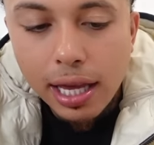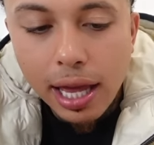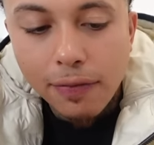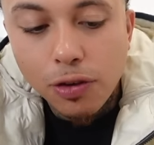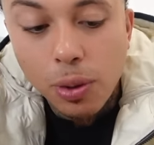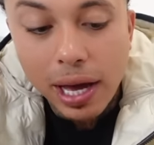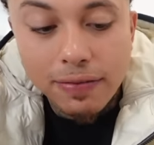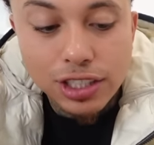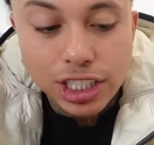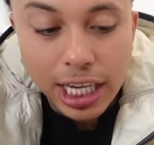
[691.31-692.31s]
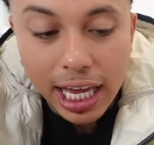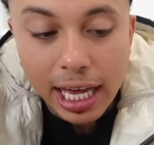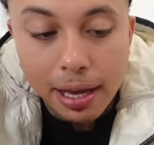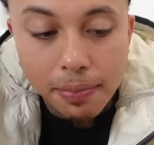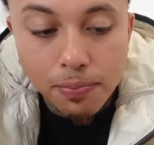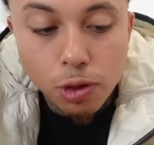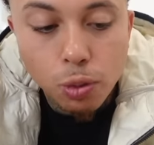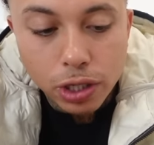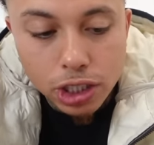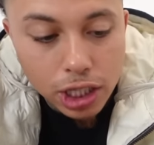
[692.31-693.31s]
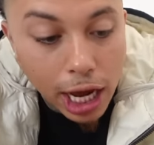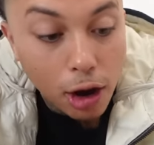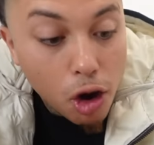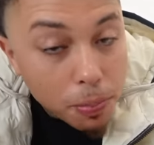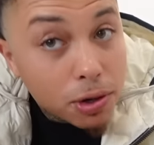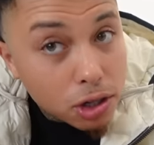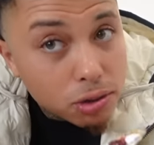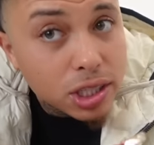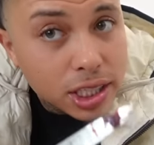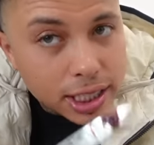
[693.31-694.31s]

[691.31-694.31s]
If you have jam, which I hope you're using